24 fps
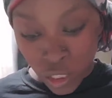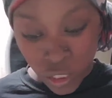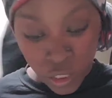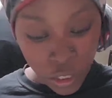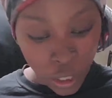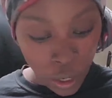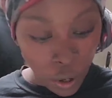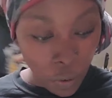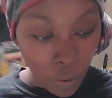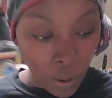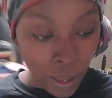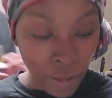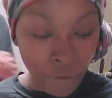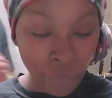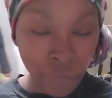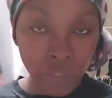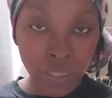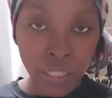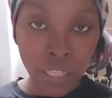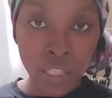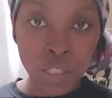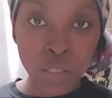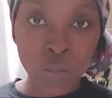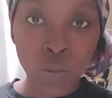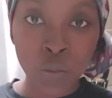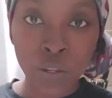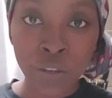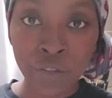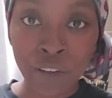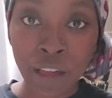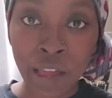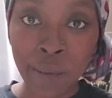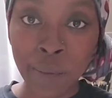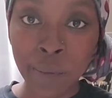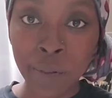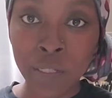So everything's
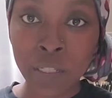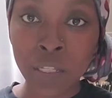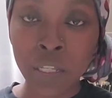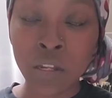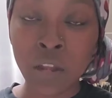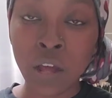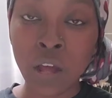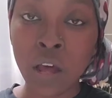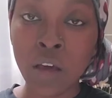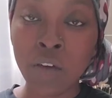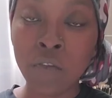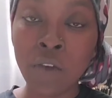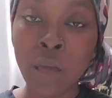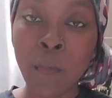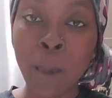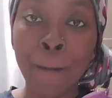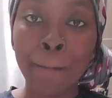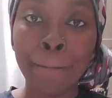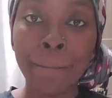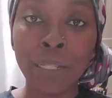25% off.